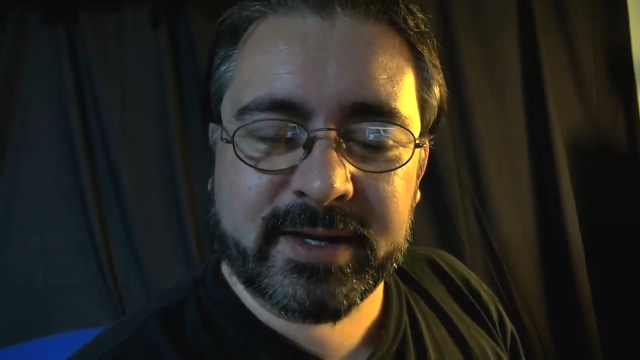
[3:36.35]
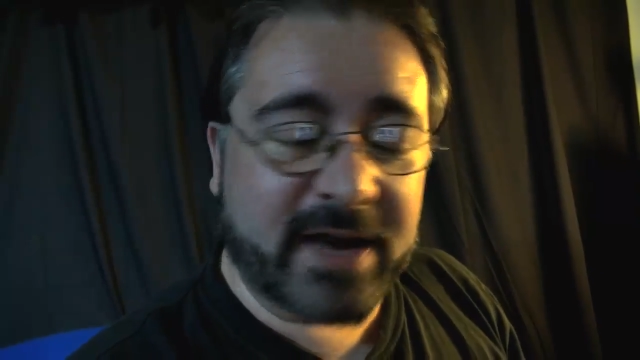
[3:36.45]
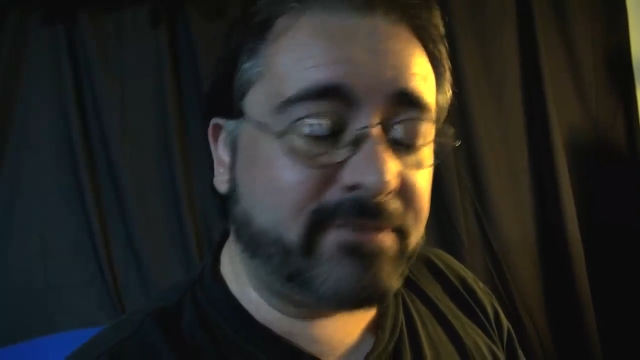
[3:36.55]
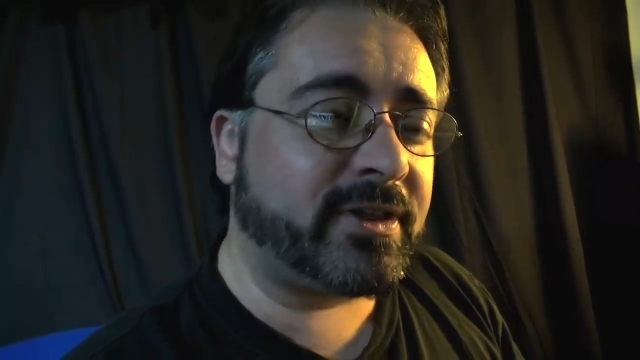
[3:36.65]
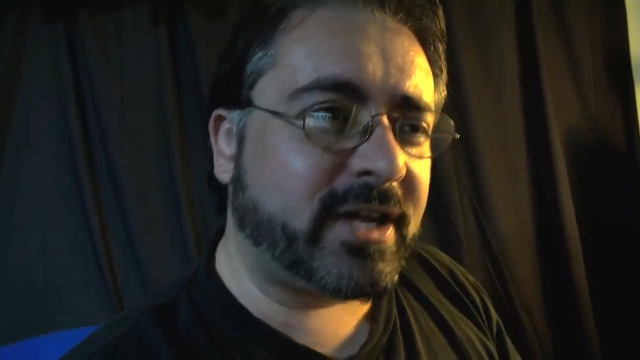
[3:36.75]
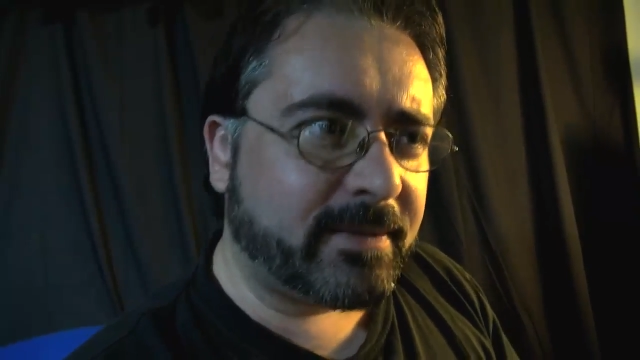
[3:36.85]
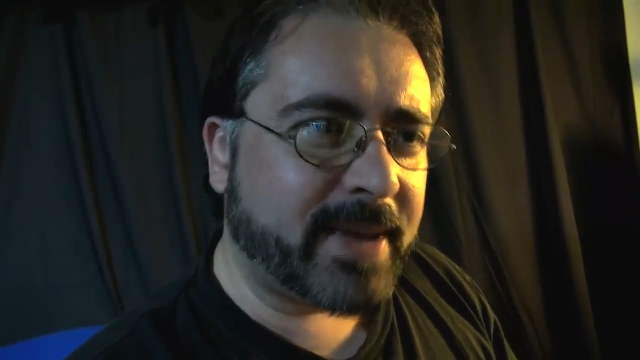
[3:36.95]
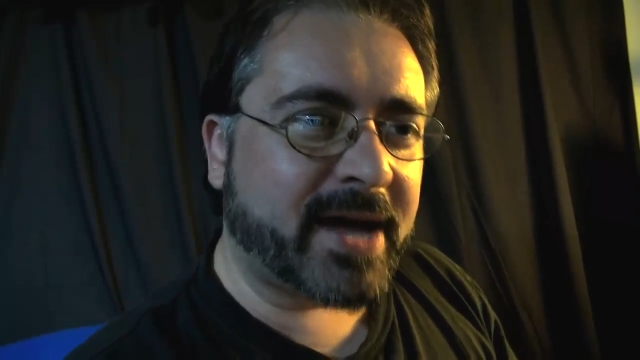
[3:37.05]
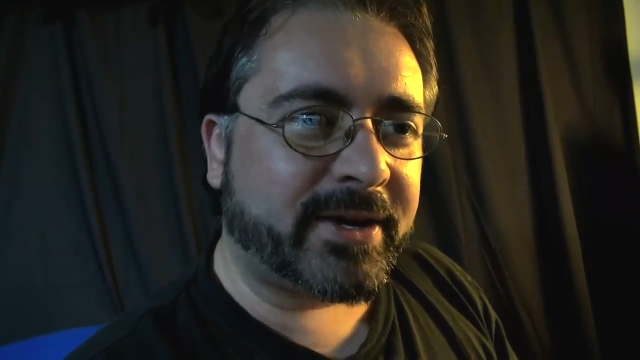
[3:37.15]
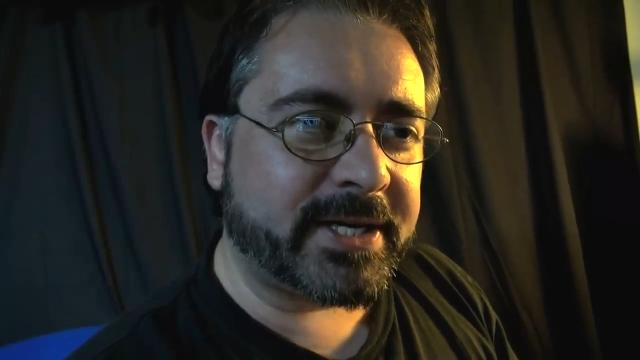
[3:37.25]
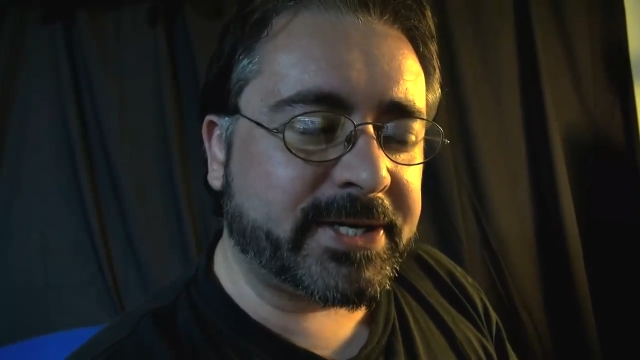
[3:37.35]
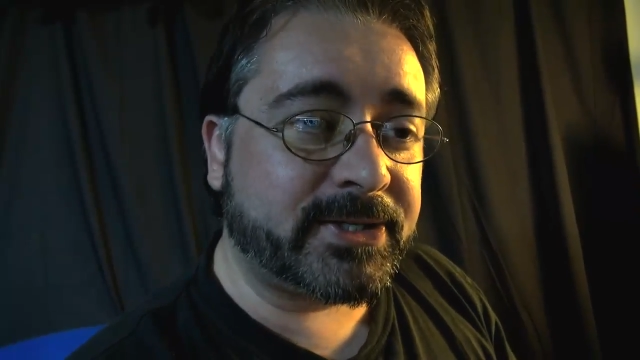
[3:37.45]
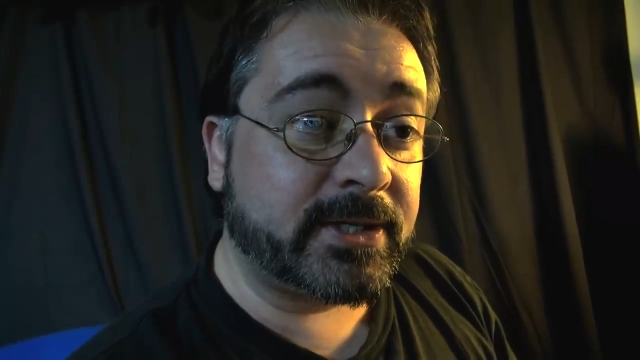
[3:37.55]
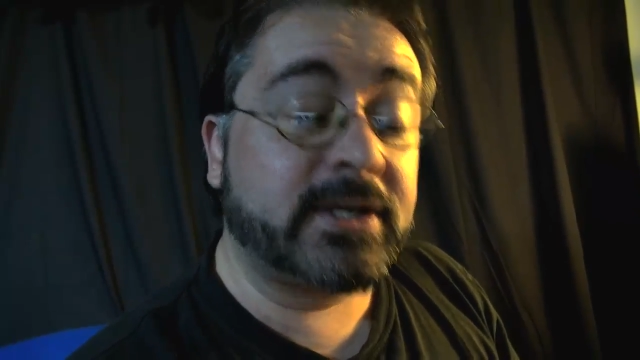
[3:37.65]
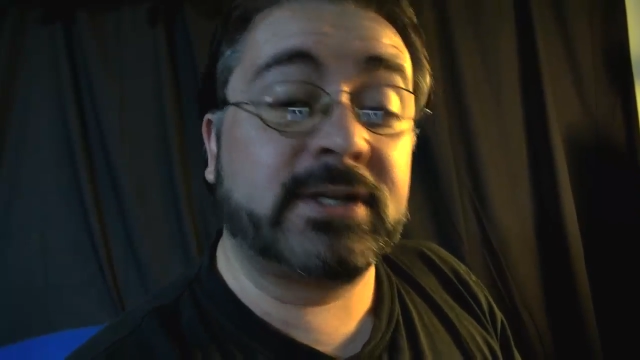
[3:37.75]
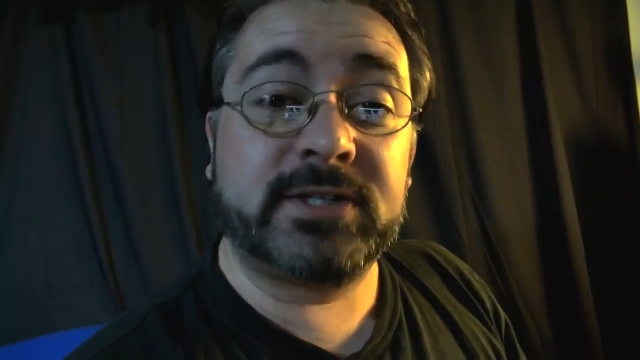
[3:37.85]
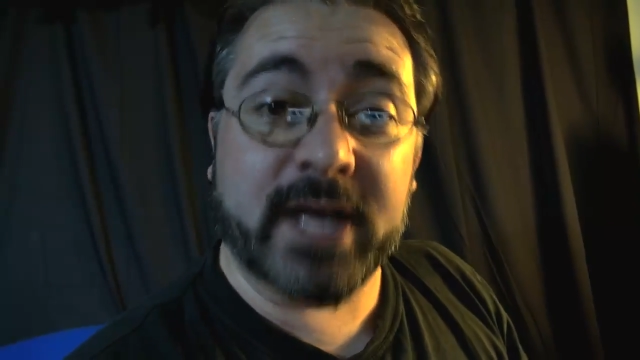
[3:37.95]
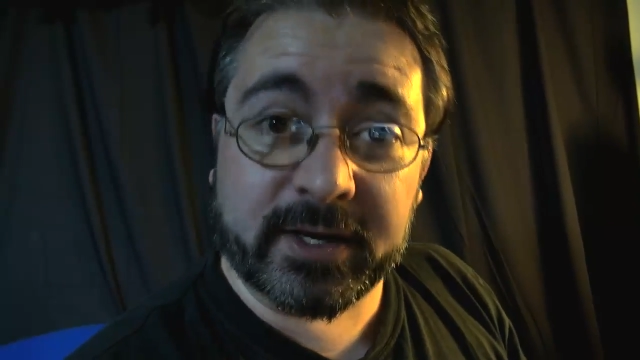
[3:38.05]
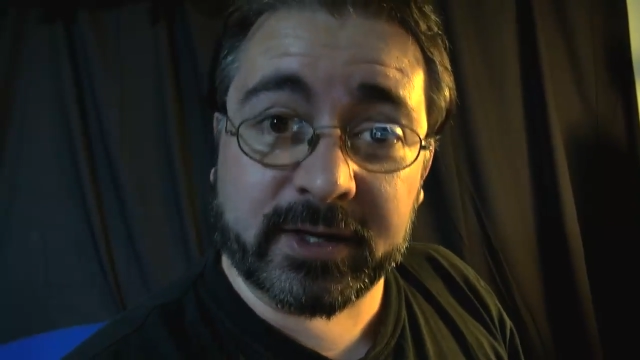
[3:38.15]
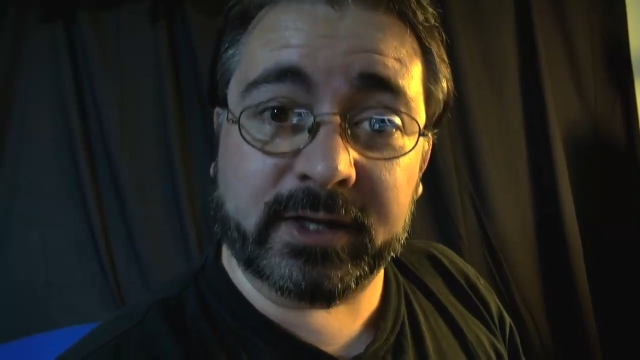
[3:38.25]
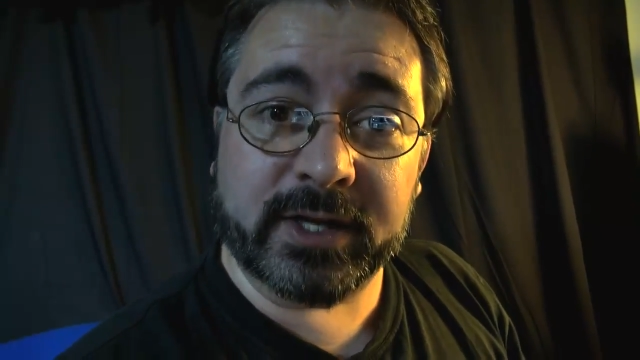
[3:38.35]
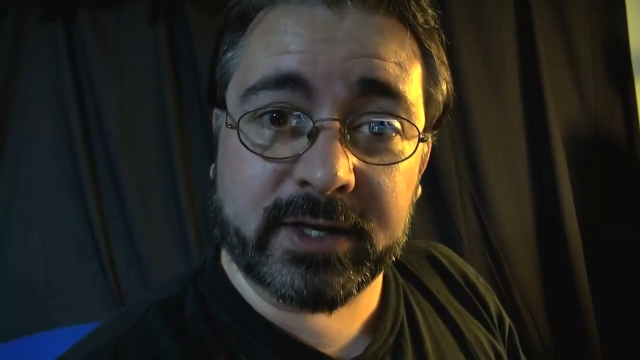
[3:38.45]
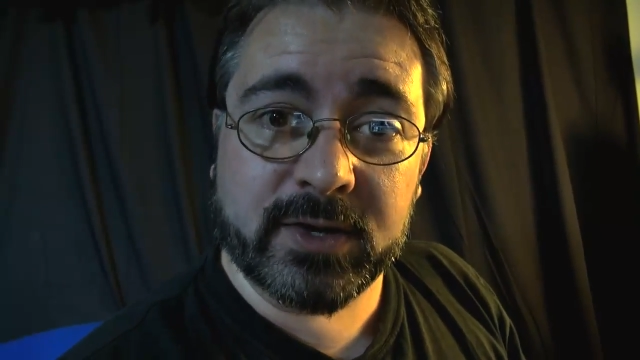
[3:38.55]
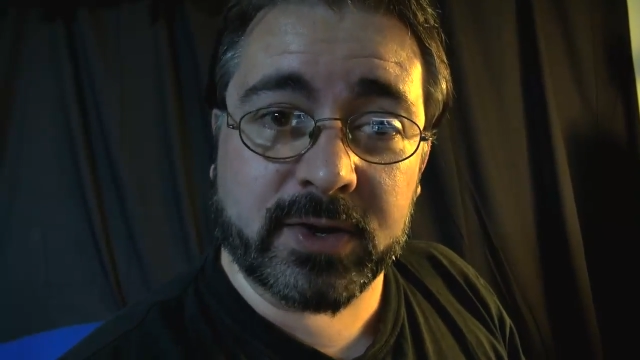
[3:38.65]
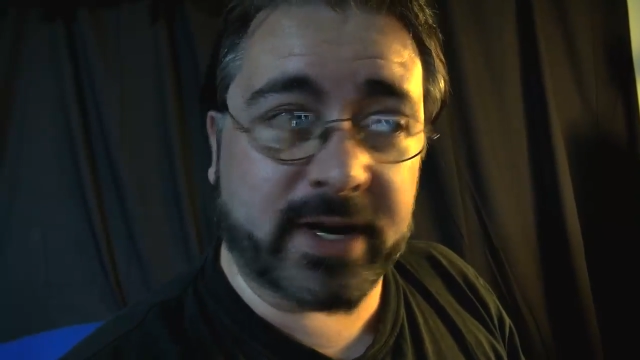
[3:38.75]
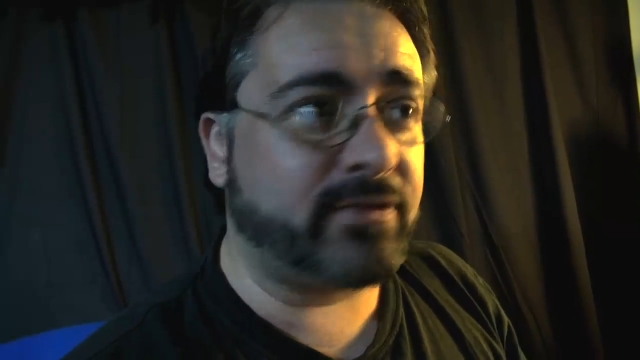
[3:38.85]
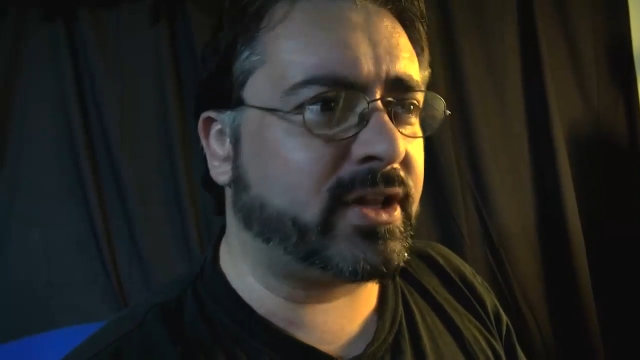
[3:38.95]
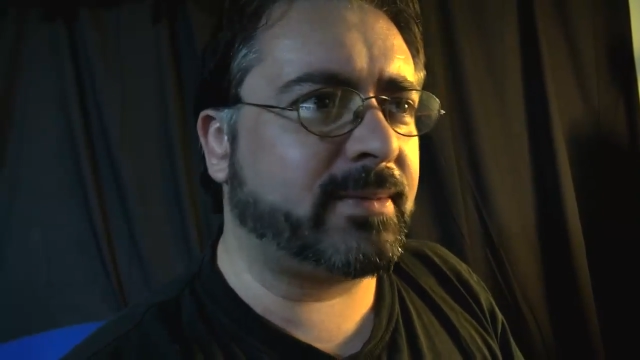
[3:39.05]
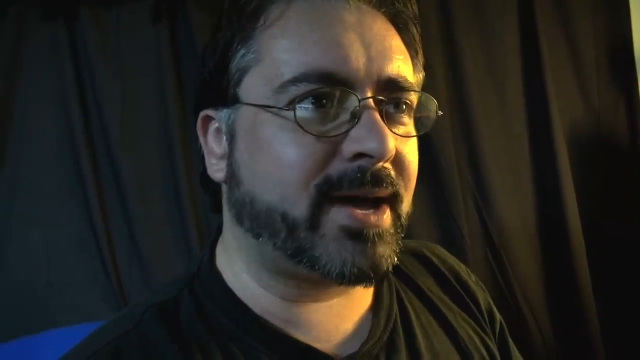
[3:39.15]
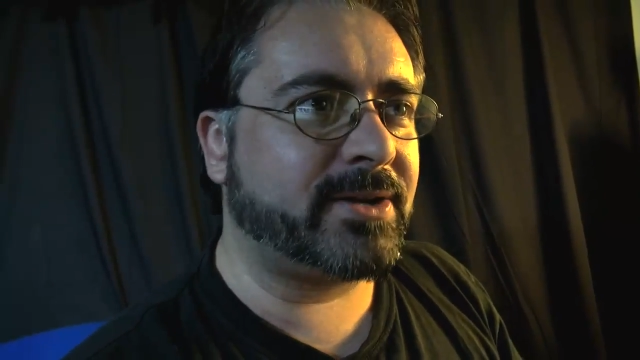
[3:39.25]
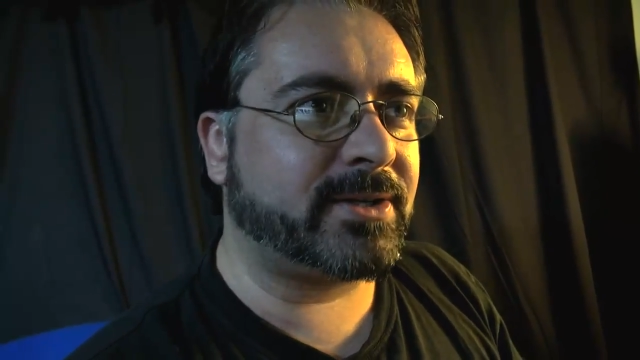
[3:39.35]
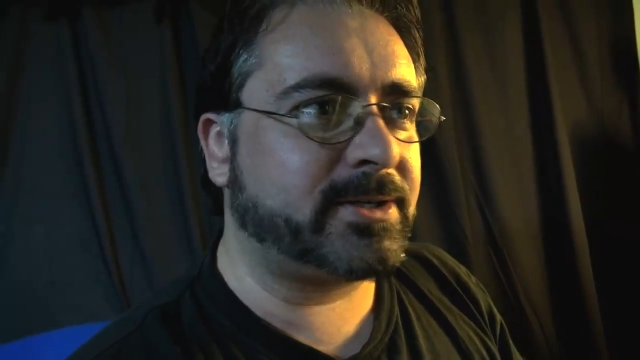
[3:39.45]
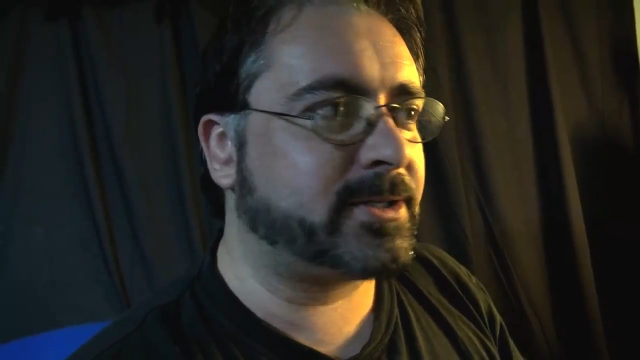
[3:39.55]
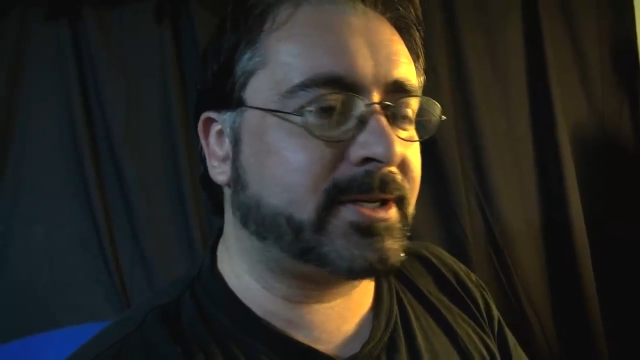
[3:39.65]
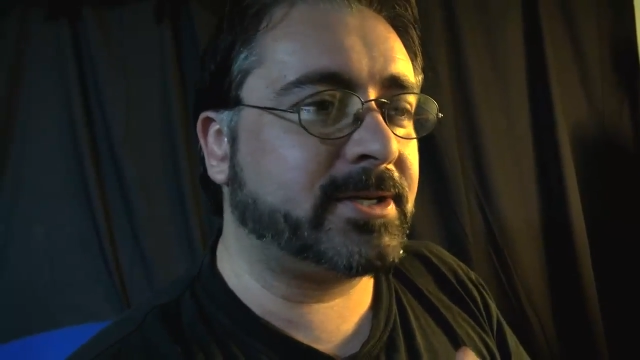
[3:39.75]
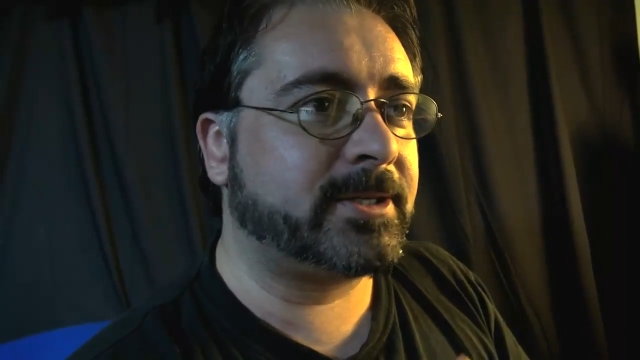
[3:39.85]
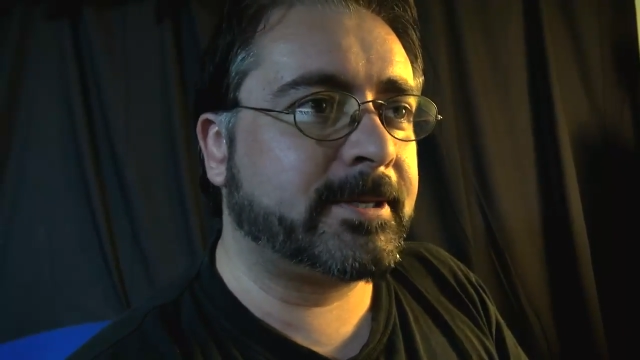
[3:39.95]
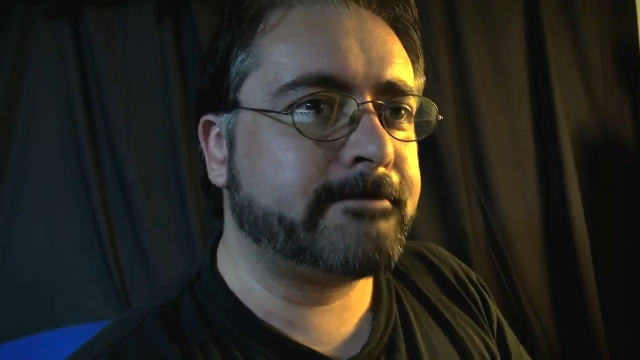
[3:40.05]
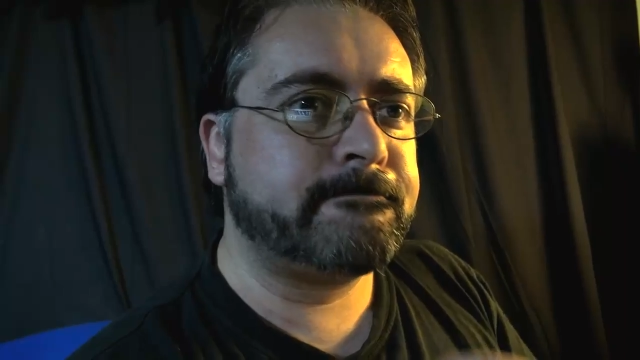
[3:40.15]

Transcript: Everything about it is technically good. Everything about it is, is